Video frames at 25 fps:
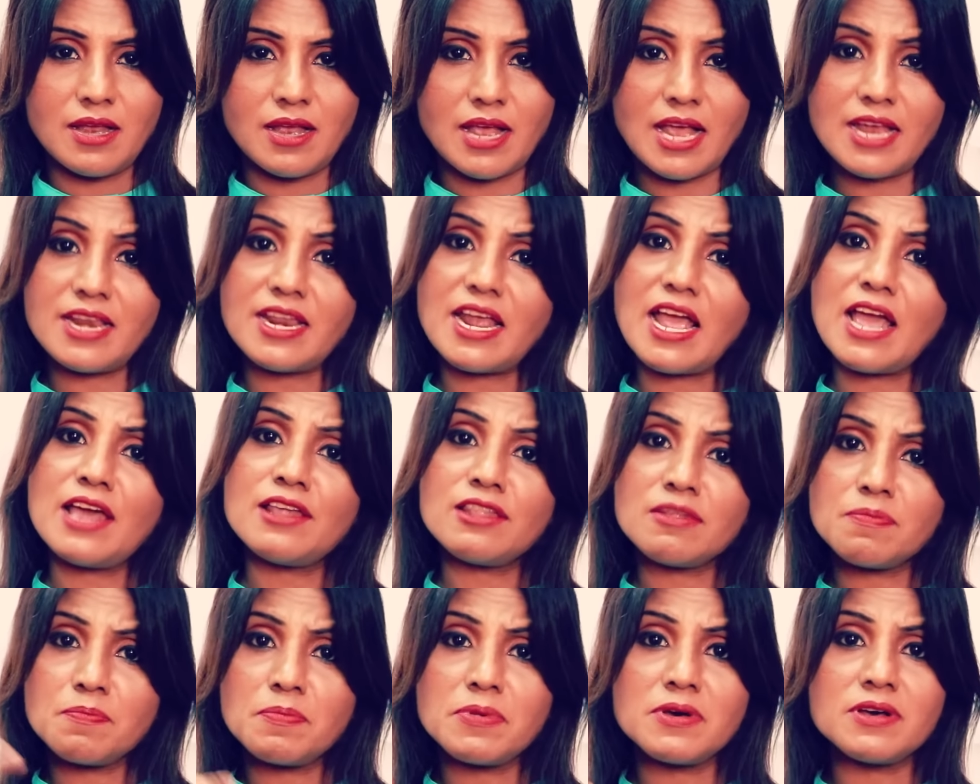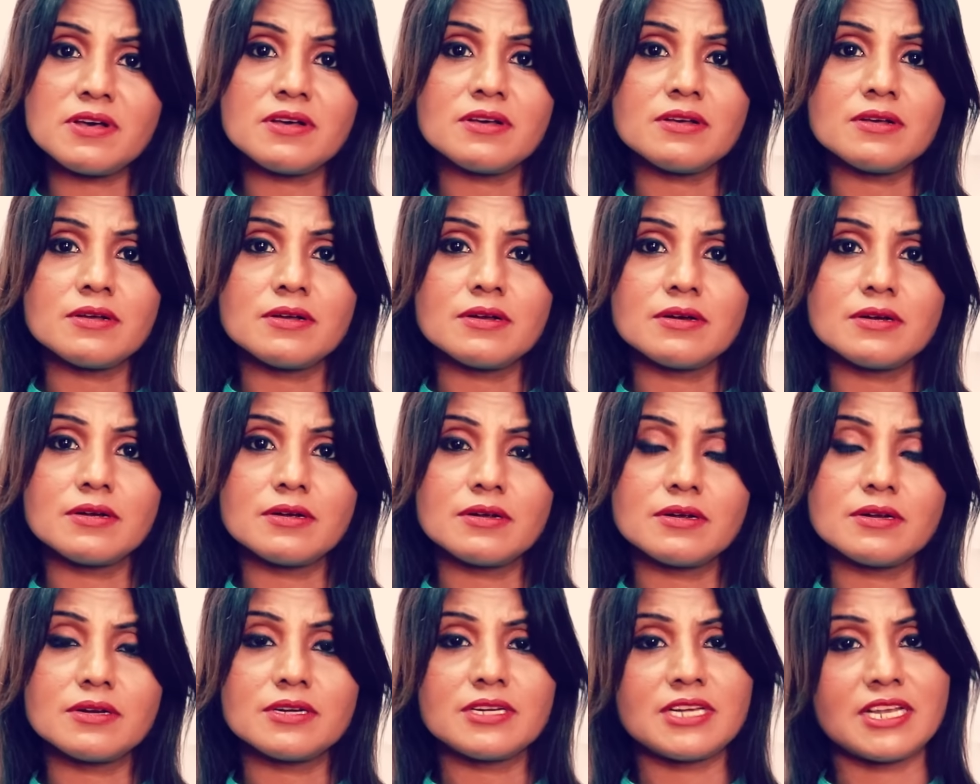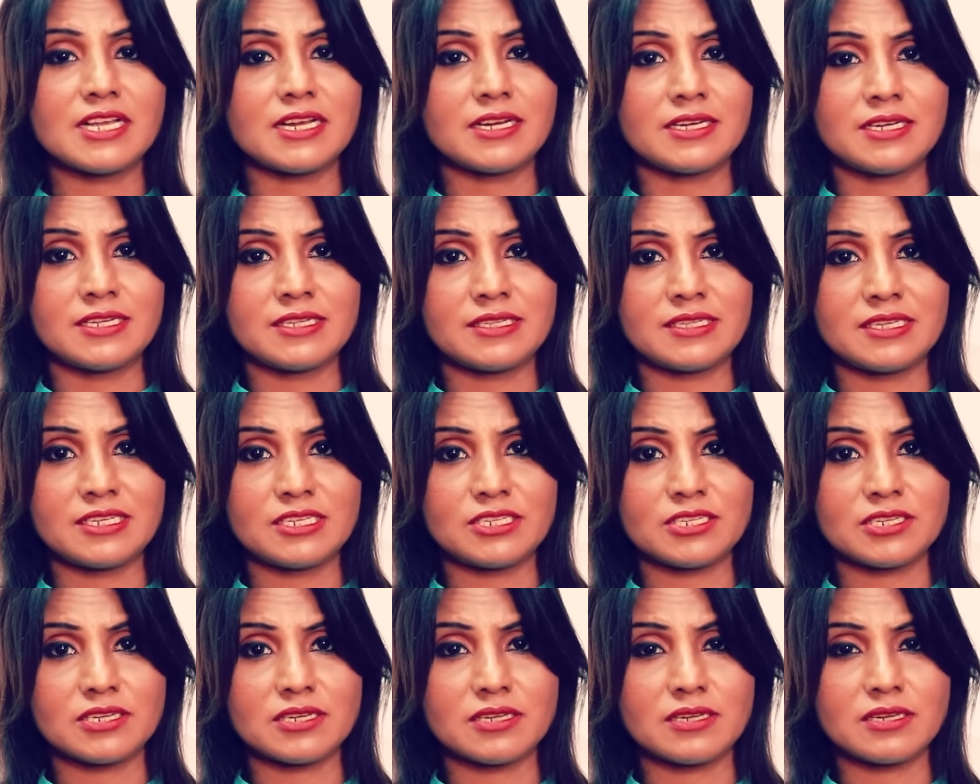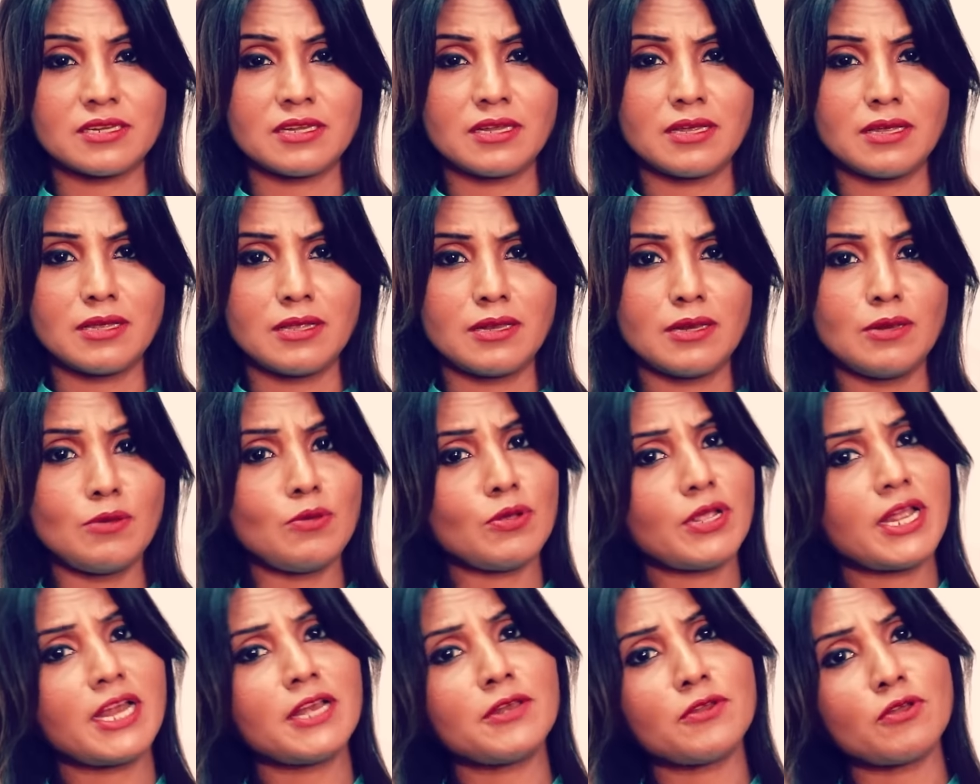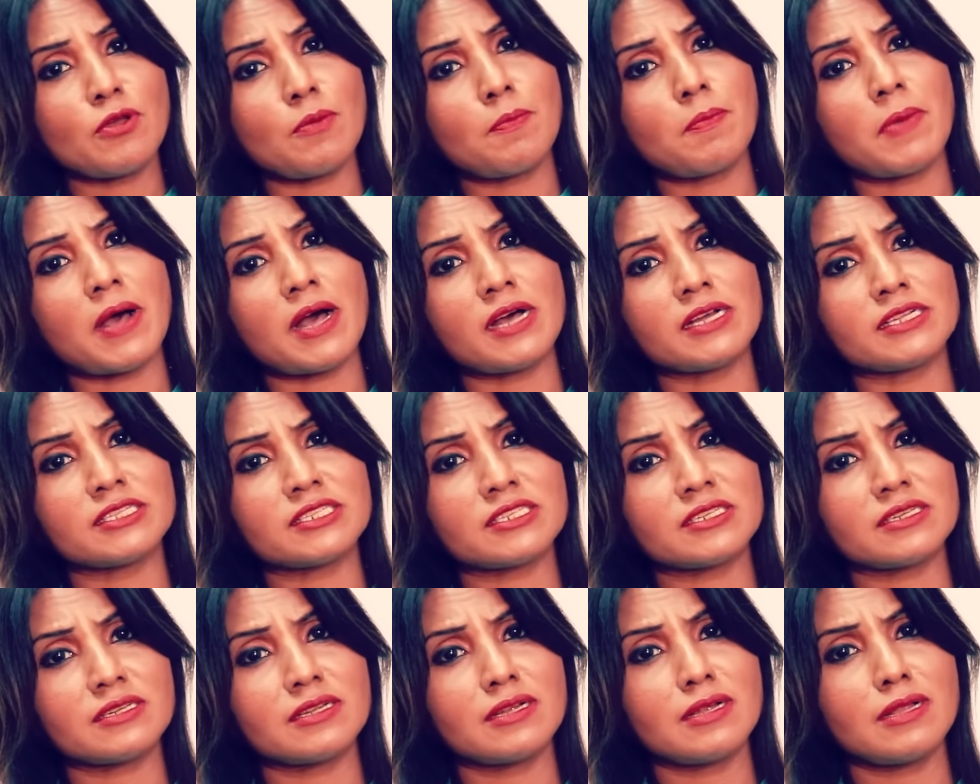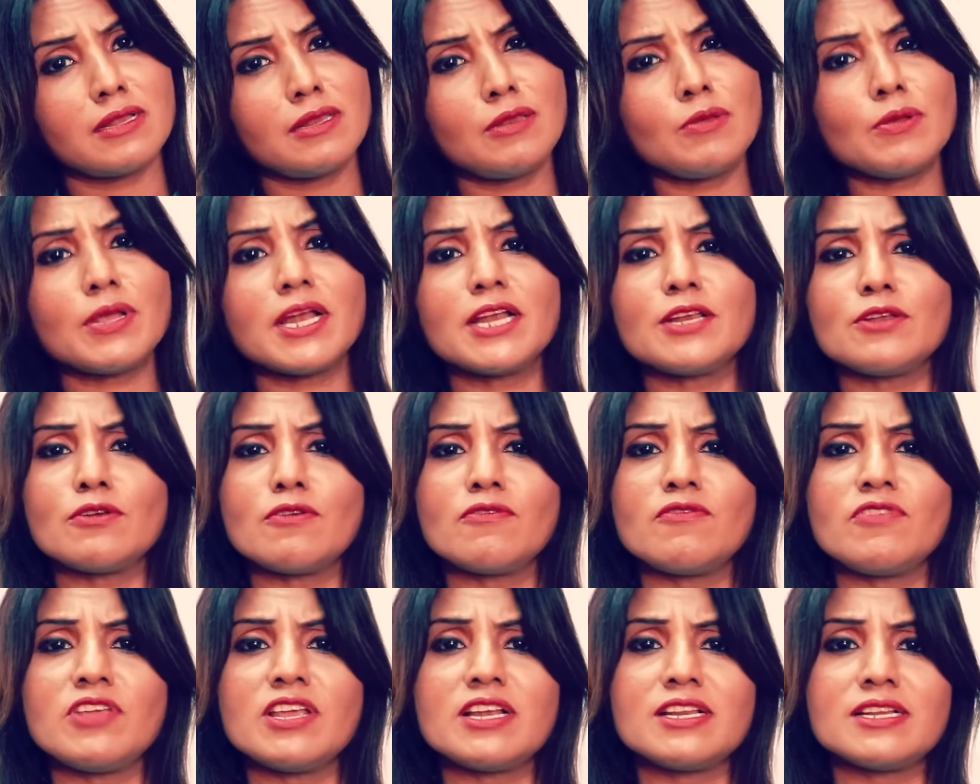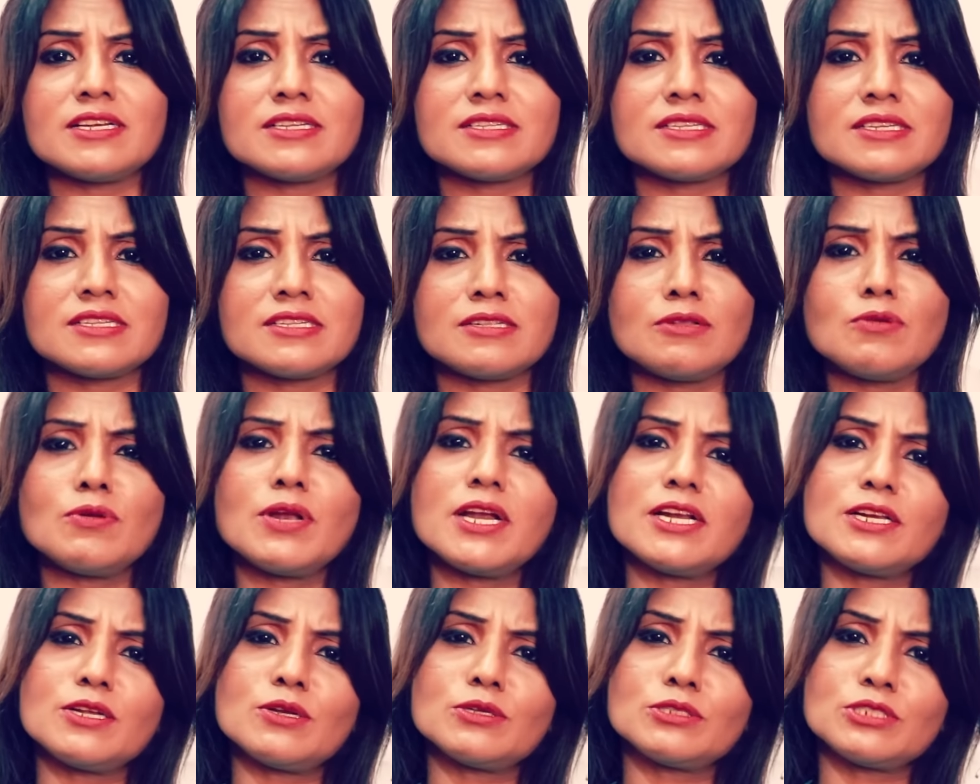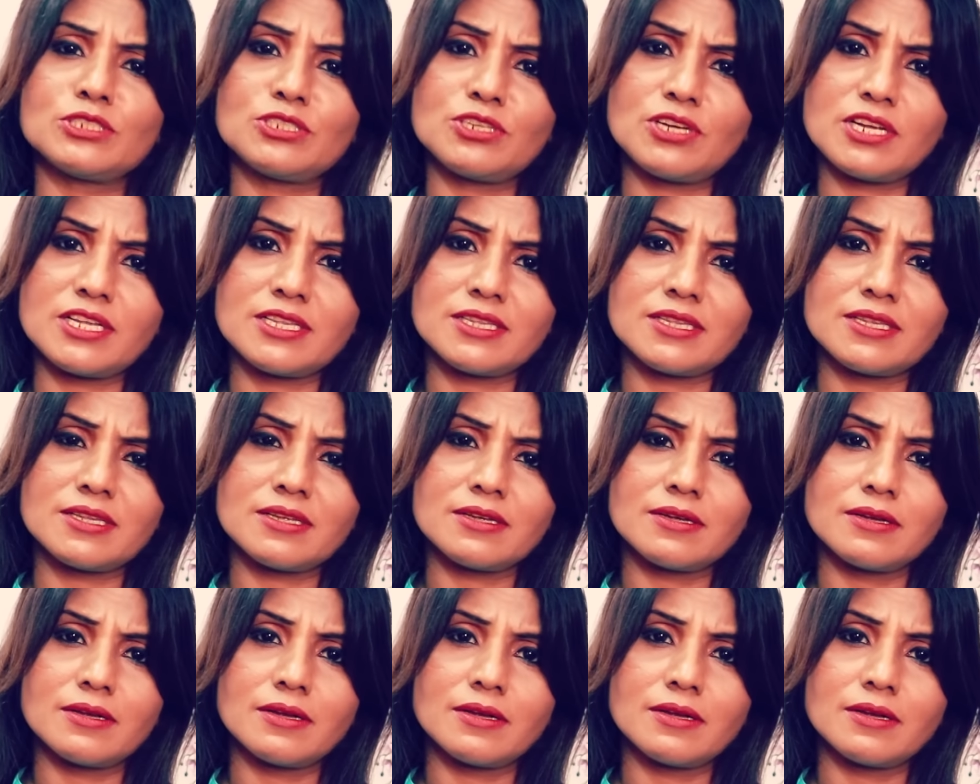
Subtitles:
And as per, take a decision. Look at your past, look at your weaknesses, look at your strength.